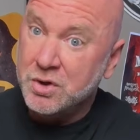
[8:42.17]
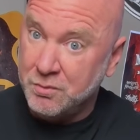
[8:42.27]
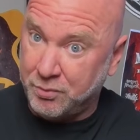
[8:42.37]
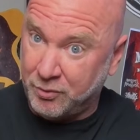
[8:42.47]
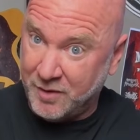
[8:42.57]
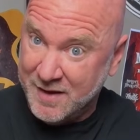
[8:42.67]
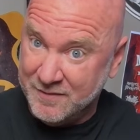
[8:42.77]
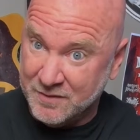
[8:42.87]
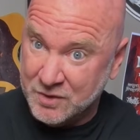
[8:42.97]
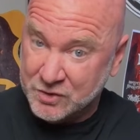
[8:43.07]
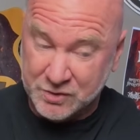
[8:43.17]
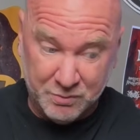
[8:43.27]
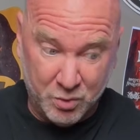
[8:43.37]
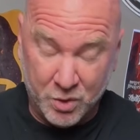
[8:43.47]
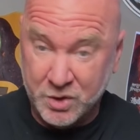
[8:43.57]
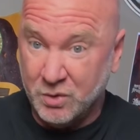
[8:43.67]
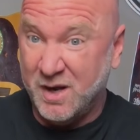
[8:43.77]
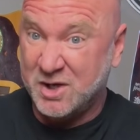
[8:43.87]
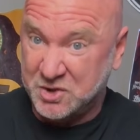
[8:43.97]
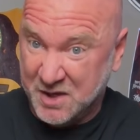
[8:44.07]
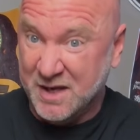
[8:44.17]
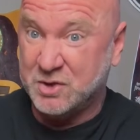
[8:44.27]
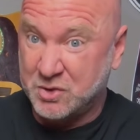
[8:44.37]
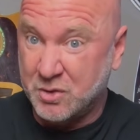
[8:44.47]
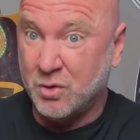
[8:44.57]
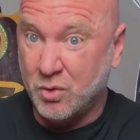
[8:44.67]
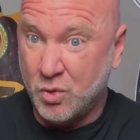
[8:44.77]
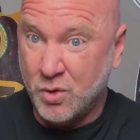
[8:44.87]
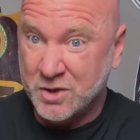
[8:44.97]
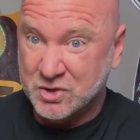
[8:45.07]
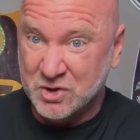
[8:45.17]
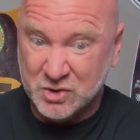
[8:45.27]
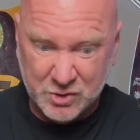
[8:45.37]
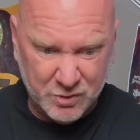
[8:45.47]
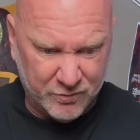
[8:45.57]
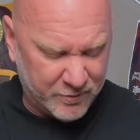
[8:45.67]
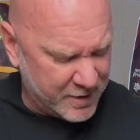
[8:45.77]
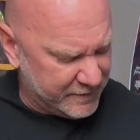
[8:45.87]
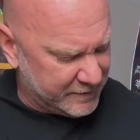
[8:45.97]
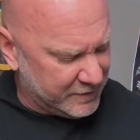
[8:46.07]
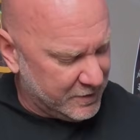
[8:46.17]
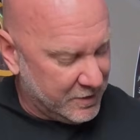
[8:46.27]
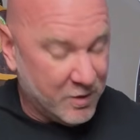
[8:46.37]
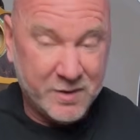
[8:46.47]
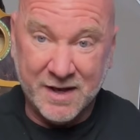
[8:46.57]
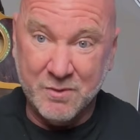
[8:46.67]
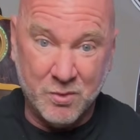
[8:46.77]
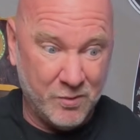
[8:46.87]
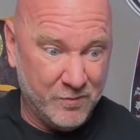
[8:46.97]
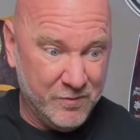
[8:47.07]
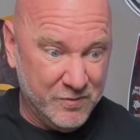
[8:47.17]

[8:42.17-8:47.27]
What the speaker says: you play this, the more you'll actually answer your own questions, and you'll find that, okay, well,